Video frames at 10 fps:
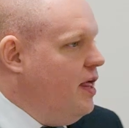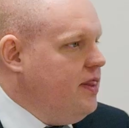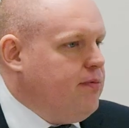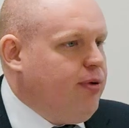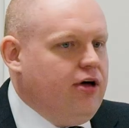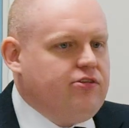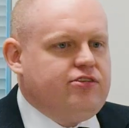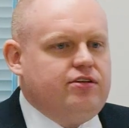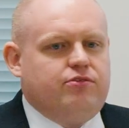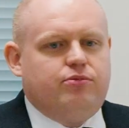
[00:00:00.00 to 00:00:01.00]
The
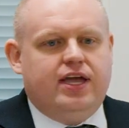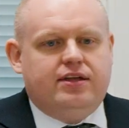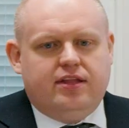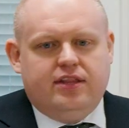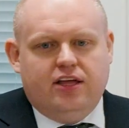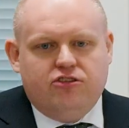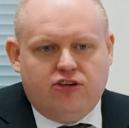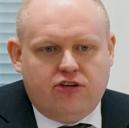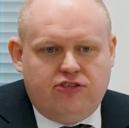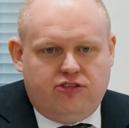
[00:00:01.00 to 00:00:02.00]
person reading the
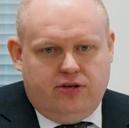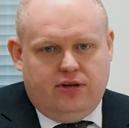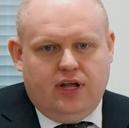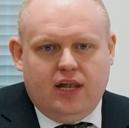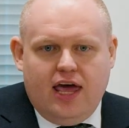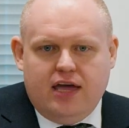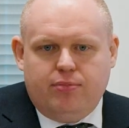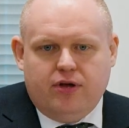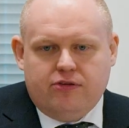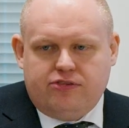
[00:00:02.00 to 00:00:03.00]
injunction, a
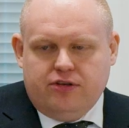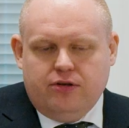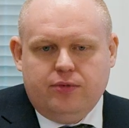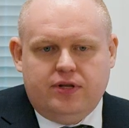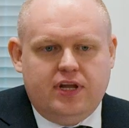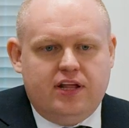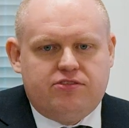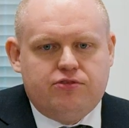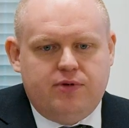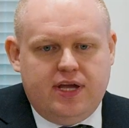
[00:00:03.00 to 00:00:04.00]
layperson, would need
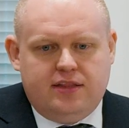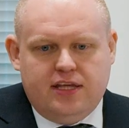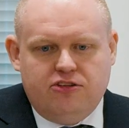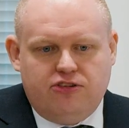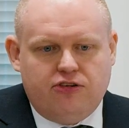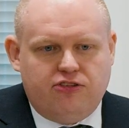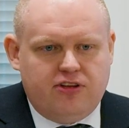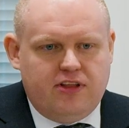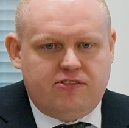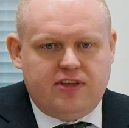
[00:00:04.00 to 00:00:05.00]
to read the
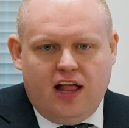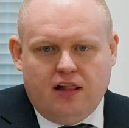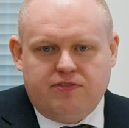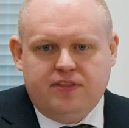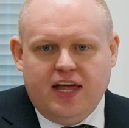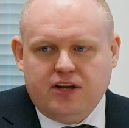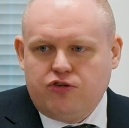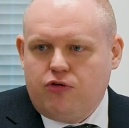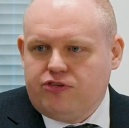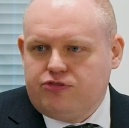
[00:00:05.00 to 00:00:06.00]
injunction itself and then
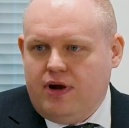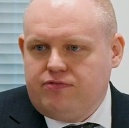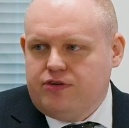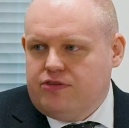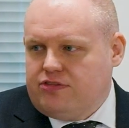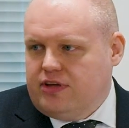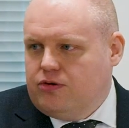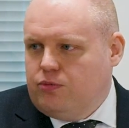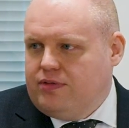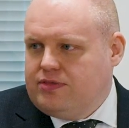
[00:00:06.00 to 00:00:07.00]
cross-reference it
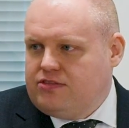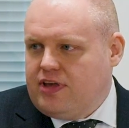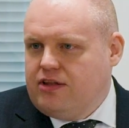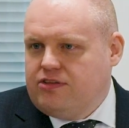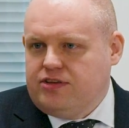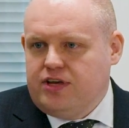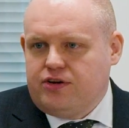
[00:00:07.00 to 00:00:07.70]
with the tenancy